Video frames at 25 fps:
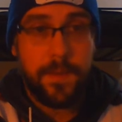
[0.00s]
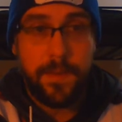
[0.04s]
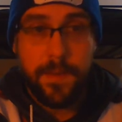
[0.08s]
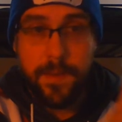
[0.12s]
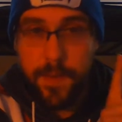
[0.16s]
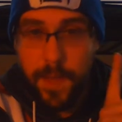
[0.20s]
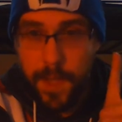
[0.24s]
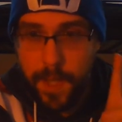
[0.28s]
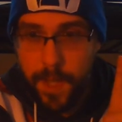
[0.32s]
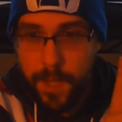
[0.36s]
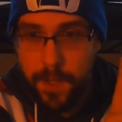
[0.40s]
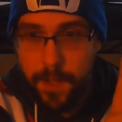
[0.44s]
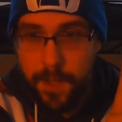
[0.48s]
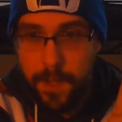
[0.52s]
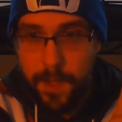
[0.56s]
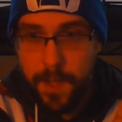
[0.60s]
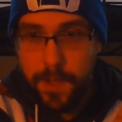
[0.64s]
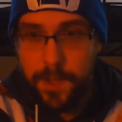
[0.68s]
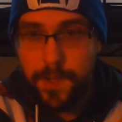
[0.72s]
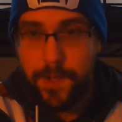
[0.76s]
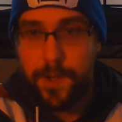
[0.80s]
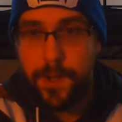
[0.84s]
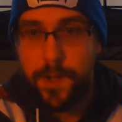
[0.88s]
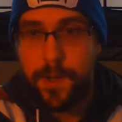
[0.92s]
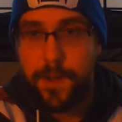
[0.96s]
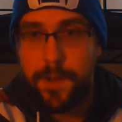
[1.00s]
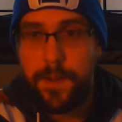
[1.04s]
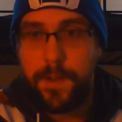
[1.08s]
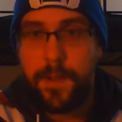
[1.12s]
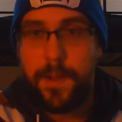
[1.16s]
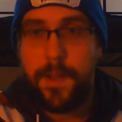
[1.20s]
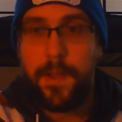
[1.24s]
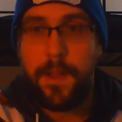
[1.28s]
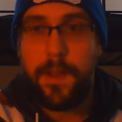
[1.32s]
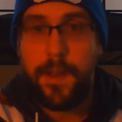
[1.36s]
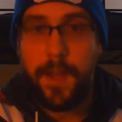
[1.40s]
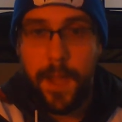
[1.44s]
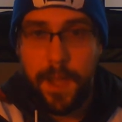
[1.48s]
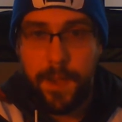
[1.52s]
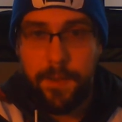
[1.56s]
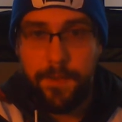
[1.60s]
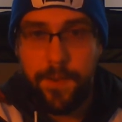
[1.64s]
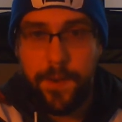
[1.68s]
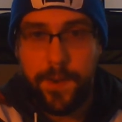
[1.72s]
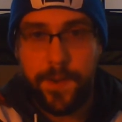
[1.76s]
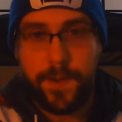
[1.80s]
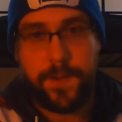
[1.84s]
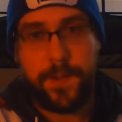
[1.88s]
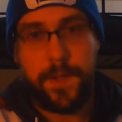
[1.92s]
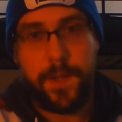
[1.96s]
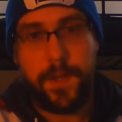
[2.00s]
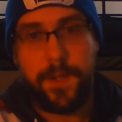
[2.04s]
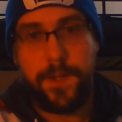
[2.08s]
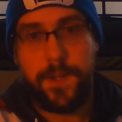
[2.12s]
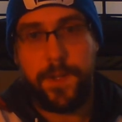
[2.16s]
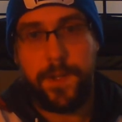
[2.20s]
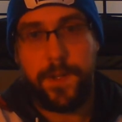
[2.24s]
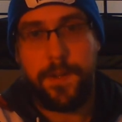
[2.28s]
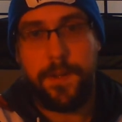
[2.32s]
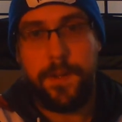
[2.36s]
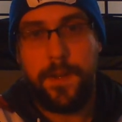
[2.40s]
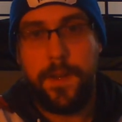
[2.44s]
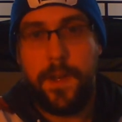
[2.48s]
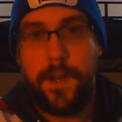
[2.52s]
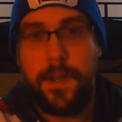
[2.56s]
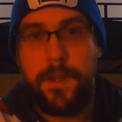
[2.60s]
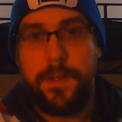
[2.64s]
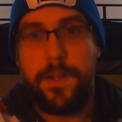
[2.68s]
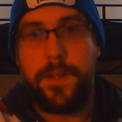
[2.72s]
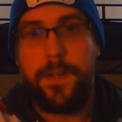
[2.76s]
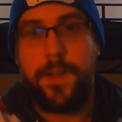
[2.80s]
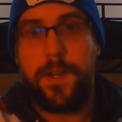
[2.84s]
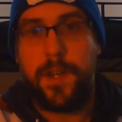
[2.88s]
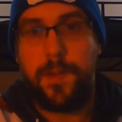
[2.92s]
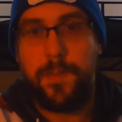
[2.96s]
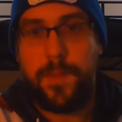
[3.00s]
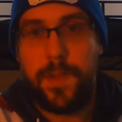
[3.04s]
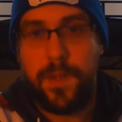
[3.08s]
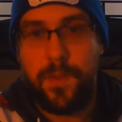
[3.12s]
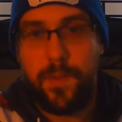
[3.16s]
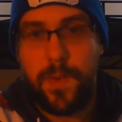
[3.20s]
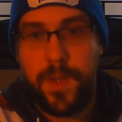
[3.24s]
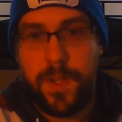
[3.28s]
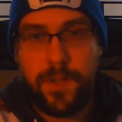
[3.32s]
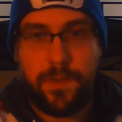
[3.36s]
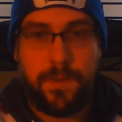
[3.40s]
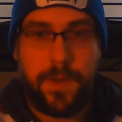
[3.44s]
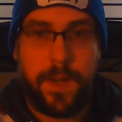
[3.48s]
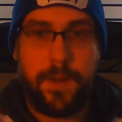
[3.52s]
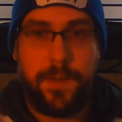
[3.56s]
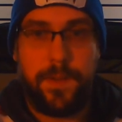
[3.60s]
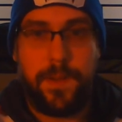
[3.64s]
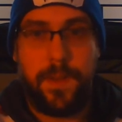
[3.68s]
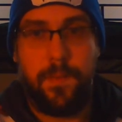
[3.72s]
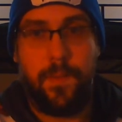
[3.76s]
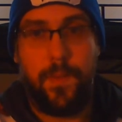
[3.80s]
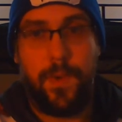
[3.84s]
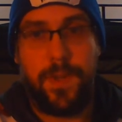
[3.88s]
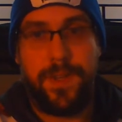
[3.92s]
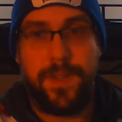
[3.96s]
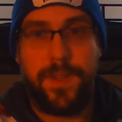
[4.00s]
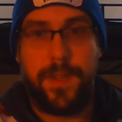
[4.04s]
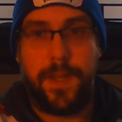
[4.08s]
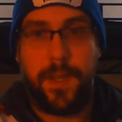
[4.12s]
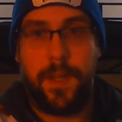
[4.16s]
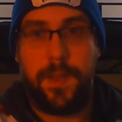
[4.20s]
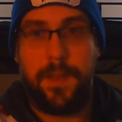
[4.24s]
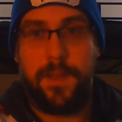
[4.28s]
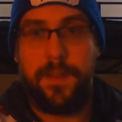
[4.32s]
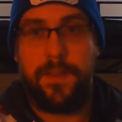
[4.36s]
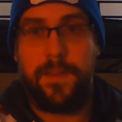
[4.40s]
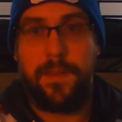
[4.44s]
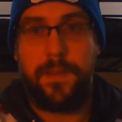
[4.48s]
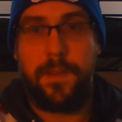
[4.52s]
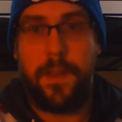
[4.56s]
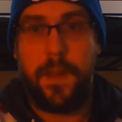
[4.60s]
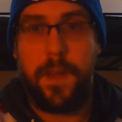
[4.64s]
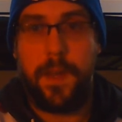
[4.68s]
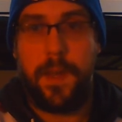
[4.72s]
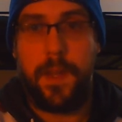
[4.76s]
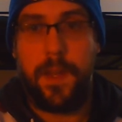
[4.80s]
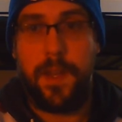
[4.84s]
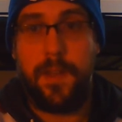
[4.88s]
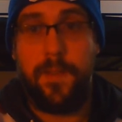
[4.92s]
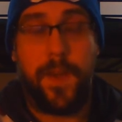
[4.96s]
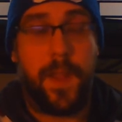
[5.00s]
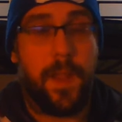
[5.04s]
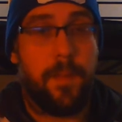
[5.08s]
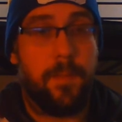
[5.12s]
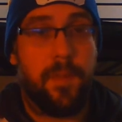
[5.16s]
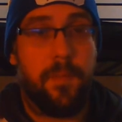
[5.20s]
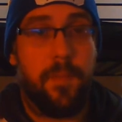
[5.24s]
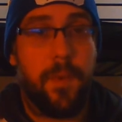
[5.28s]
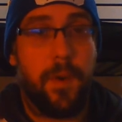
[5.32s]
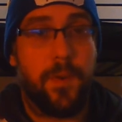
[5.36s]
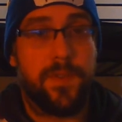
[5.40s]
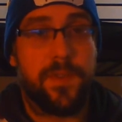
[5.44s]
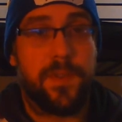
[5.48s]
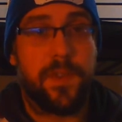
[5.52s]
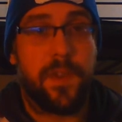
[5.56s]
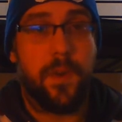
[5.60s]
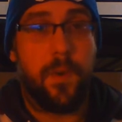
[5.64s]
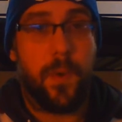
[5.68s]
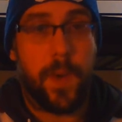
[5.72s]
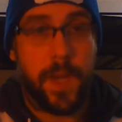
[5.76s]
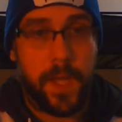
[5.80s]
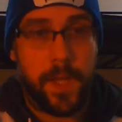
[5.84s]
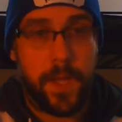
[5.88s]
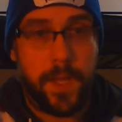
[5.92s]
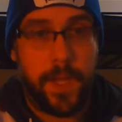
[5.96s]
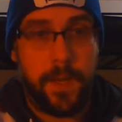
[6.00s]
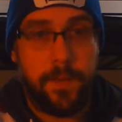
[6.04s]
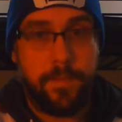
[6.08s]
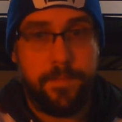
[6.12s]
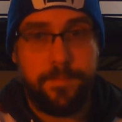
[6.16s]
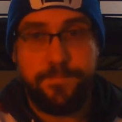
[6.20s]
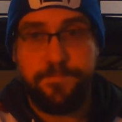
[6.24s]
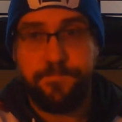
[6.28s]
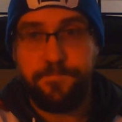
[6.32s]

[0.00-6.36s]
second nature, not first nature, determined which routes in which cities developed most quickly.